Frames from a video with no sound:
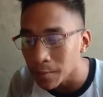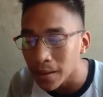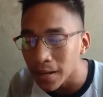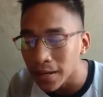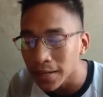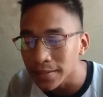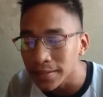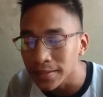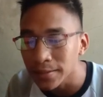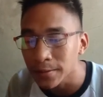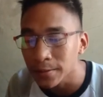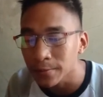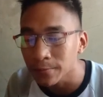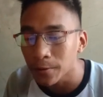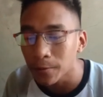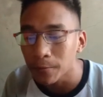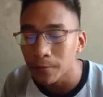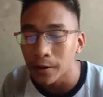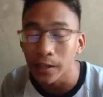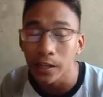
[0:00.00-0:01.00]
same
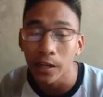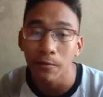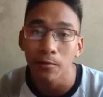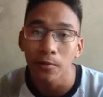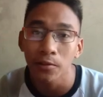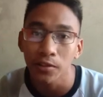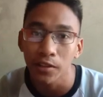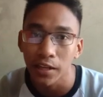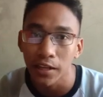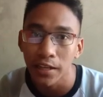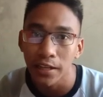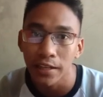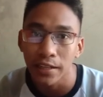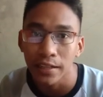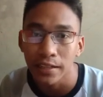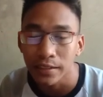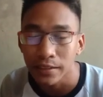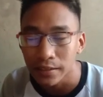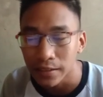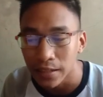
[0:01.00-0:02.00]
as the variable
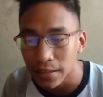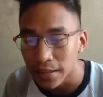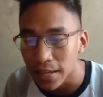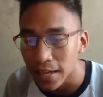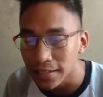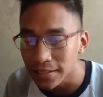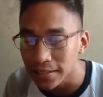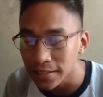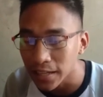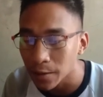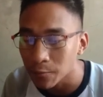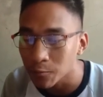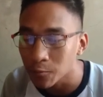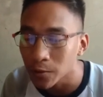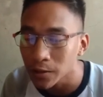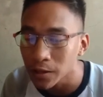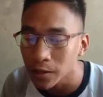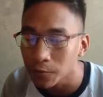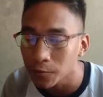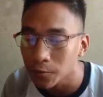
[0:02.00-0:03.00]
3 last
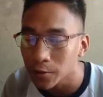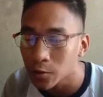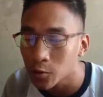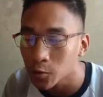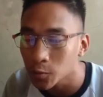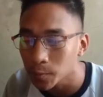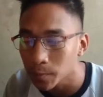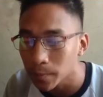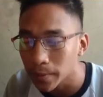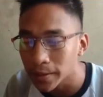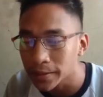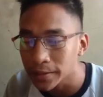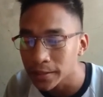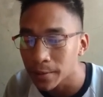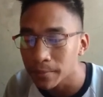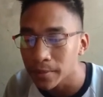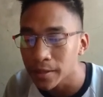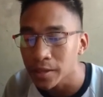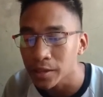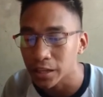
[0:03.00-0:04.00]
time? What if we don't
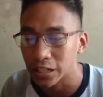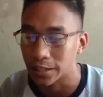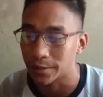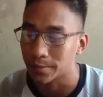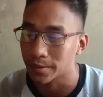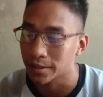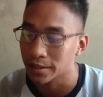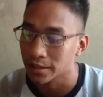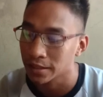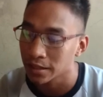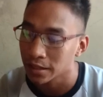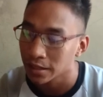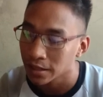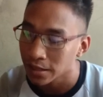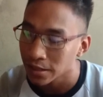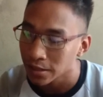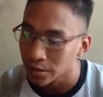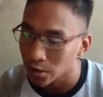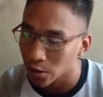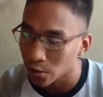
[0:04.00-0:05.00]
pair the min terms?
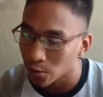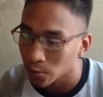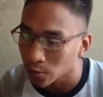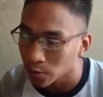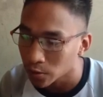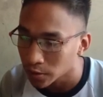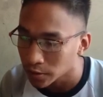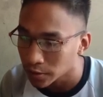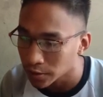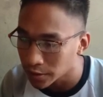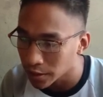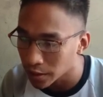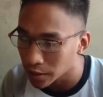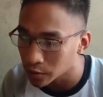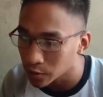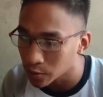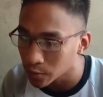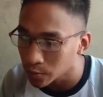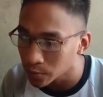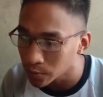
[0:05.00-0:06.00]
So
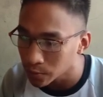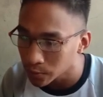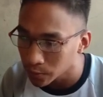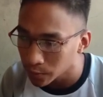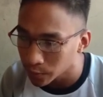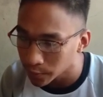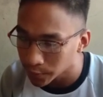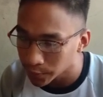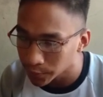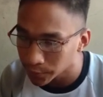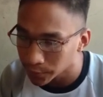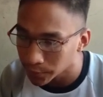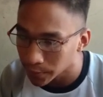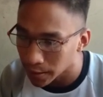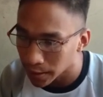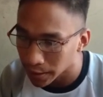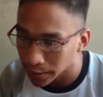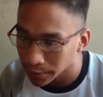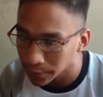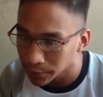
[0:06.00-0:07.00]
0,
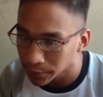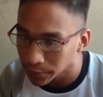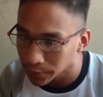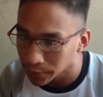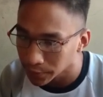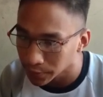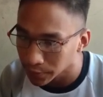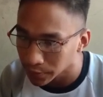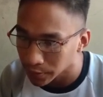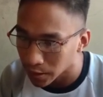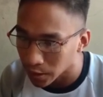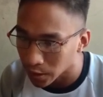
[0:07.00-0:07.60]
5,